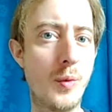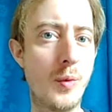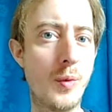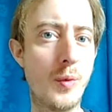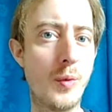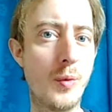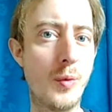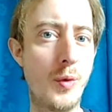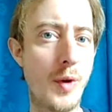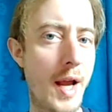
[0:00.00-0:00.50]

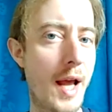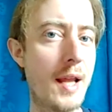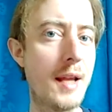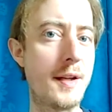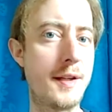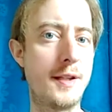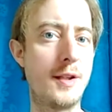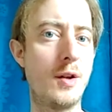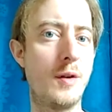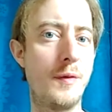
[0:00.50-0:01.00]

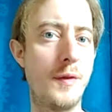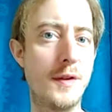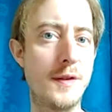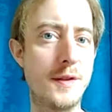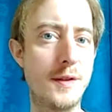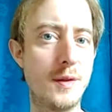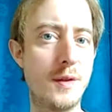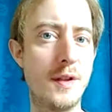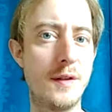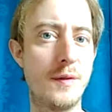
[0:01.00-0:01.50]
reality of this
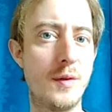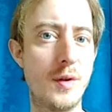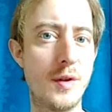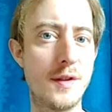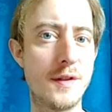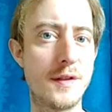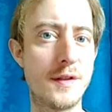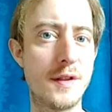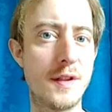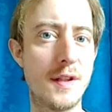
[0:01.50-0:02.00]
universe.